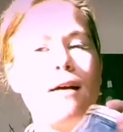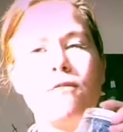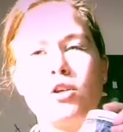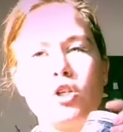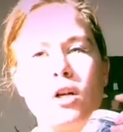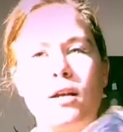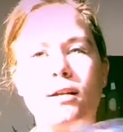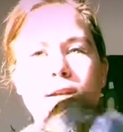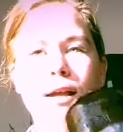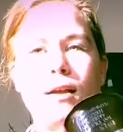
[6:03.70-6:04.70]
have a shot a
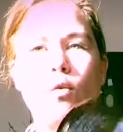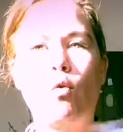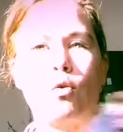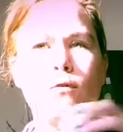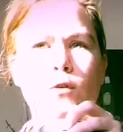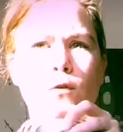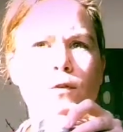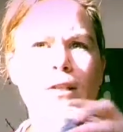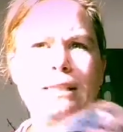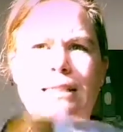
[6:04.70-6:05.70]
day. Or if you're
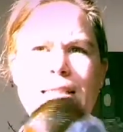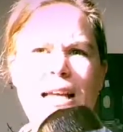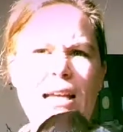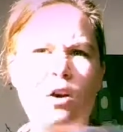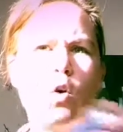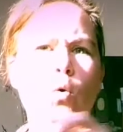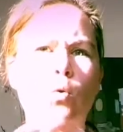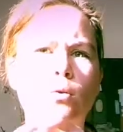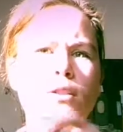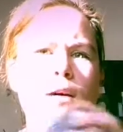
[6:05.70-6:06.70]
feeling like a
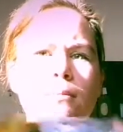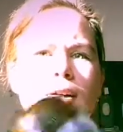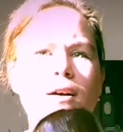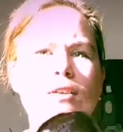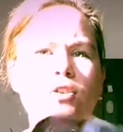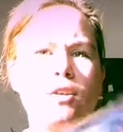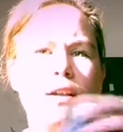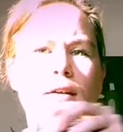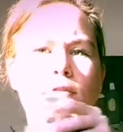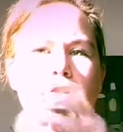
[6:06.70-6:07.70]
cold coming on, you can
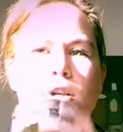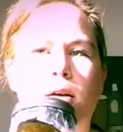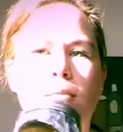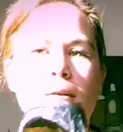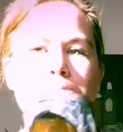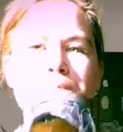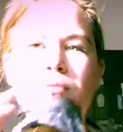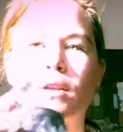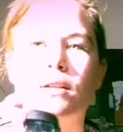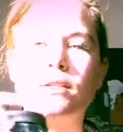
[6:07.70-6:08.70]
have a shot. But
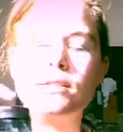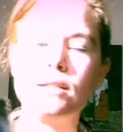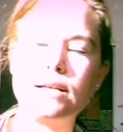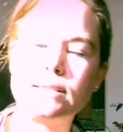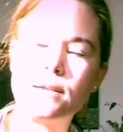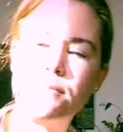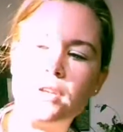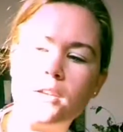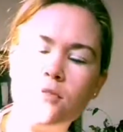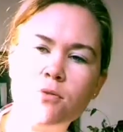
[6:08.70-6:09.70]
it's like something
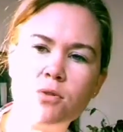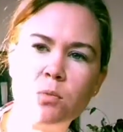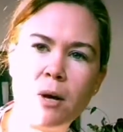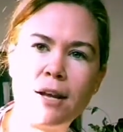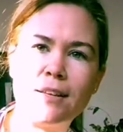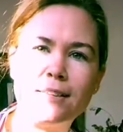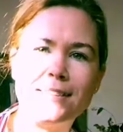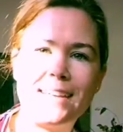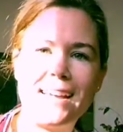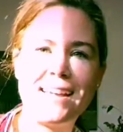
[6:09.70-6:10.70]
they used back in the
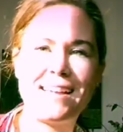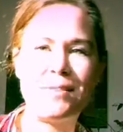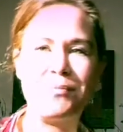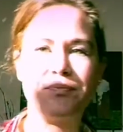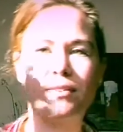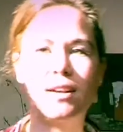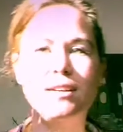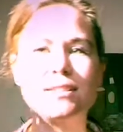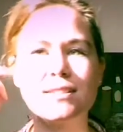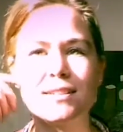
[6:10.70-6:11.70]
day.
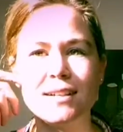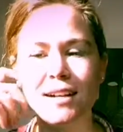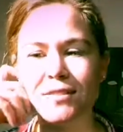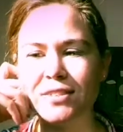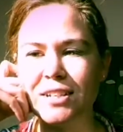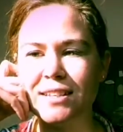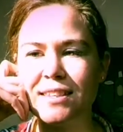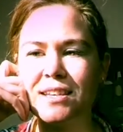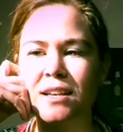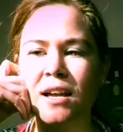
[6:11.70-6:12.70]
And it's kind of a neat
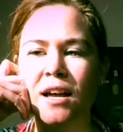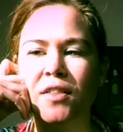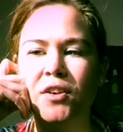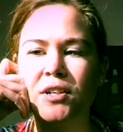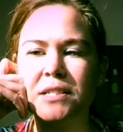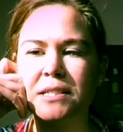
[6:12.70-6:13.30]
thing. There